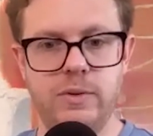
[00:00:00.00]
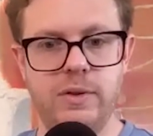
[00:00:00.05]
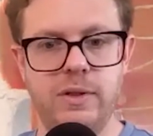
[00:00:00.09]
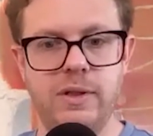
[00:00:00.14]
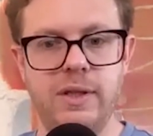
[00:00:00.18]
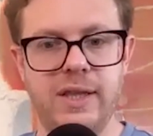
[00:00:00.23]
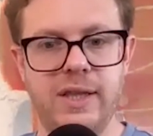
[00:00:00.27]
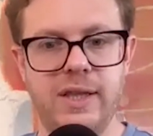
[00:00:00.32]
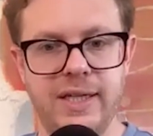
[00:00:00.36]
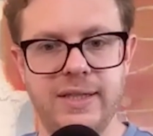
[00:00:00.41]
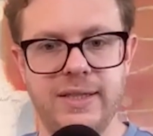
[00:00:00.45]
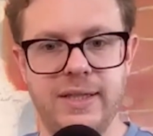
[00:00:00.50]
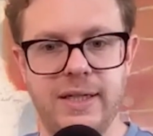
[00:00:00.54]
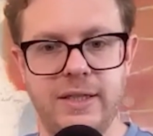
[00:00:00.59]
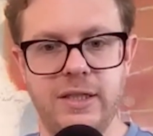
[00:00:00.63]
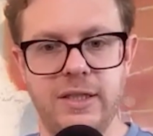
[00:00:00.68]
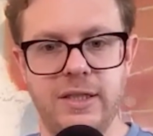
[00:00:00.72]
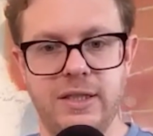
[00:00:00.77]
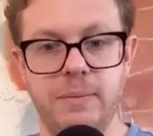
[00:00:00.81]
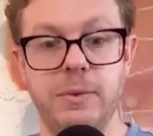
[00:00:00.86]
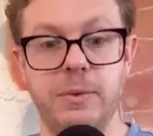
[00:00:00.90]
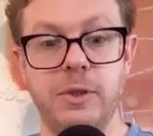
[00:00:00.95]
the things that
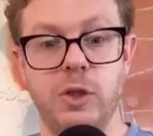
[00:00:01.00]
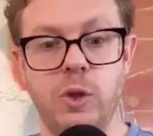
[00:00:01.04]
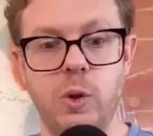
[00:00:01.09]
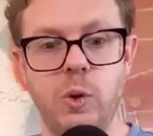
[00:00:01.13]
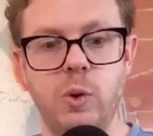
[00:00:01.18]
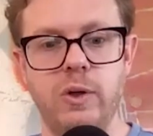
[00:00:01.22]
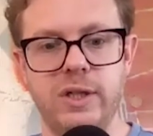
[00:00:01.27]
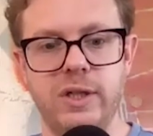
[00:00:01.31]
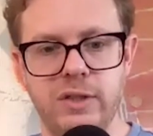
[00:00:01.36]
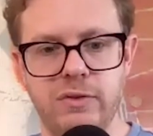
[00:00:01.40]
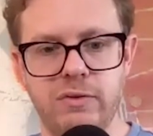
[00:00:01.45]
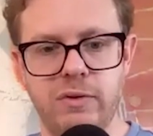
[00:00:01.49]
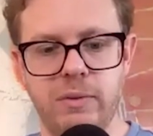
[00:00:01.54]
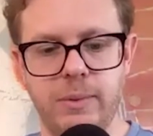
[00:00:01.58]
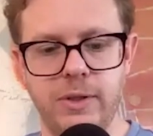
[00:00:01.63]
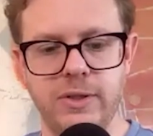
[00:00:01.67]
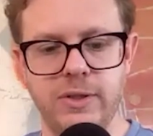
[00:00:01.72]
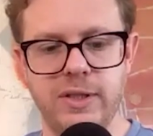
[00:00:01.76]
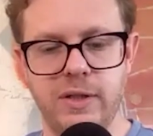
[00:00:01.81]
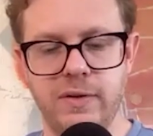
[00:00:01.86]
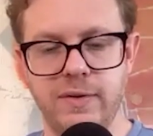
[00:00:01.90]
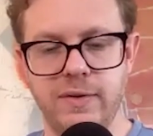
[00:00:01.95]
just obscure us from
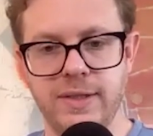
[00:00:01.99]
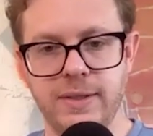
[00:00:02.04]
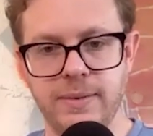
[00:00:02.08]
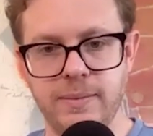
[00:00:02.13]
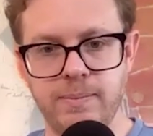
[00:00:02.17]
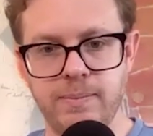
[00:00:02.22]
ourselves.